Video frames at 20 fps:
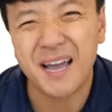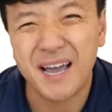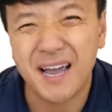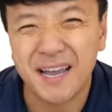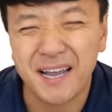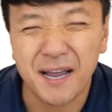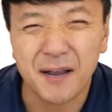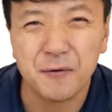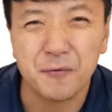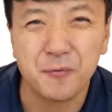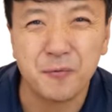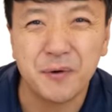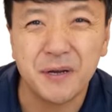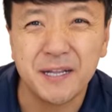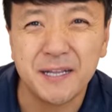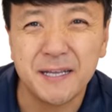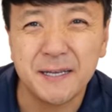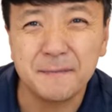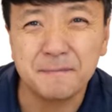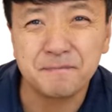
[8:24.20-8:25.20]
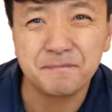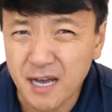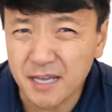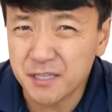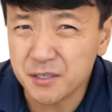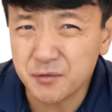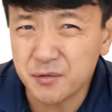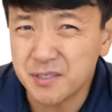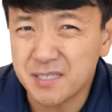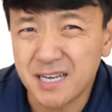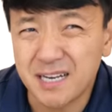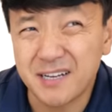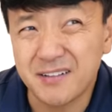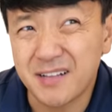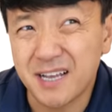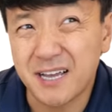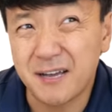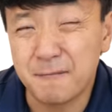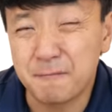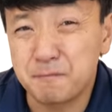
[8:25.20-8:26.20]
I really thought this was kind
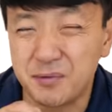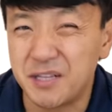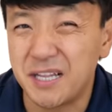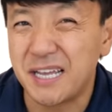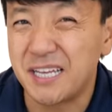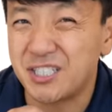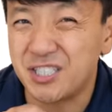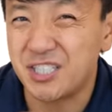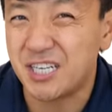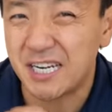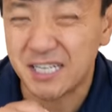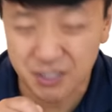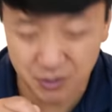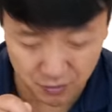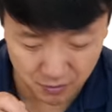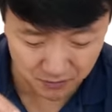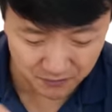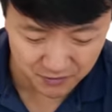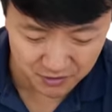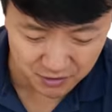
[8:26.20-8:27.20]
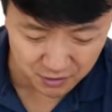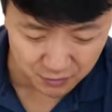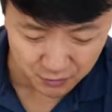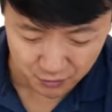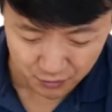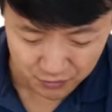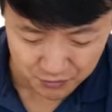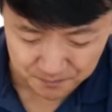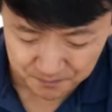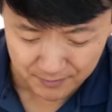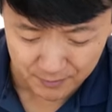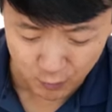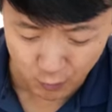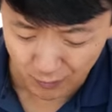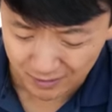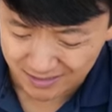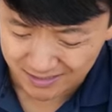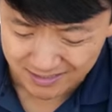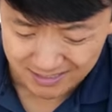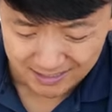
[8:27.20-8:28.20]
of like a plain Jane sort of instant noodles. I mean,
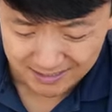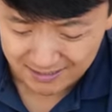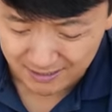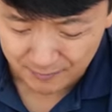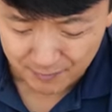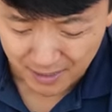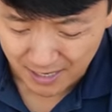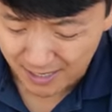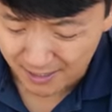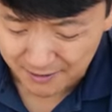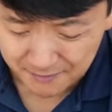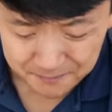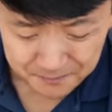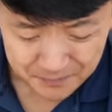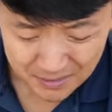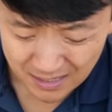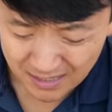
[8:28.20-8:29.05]
one seasoning pack.